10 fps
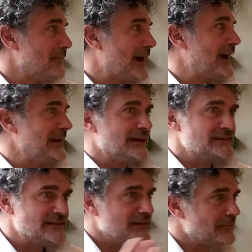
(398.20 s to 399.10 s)
Mine
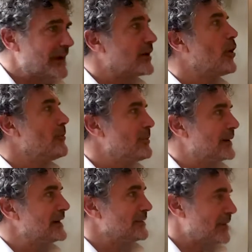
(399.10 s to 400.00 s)
as in my
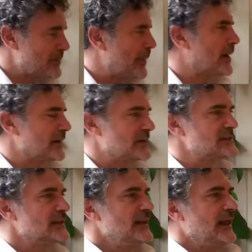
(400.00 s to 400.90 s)
company and my
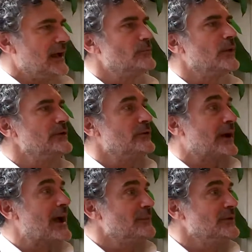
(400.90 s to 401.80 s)
partners. And when you
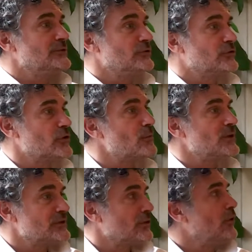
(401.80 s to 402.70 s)
come into
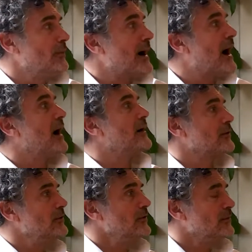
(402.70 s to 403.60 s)
someone's home, our
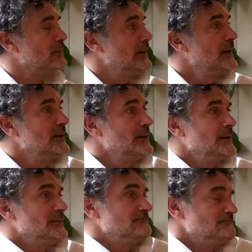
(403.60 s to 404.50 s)
home,
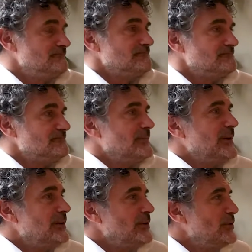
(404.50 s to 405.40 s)

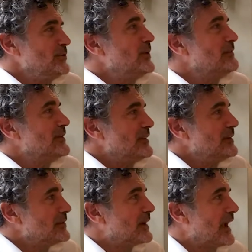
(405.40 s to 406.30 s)
you do everything
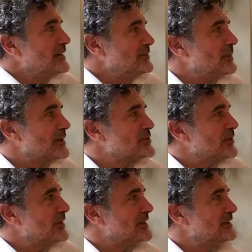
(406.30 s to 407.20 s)
you can to make sure
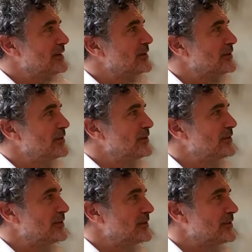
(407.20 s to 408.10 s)
that
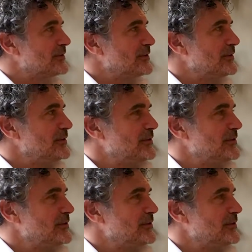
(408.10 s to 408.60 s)
you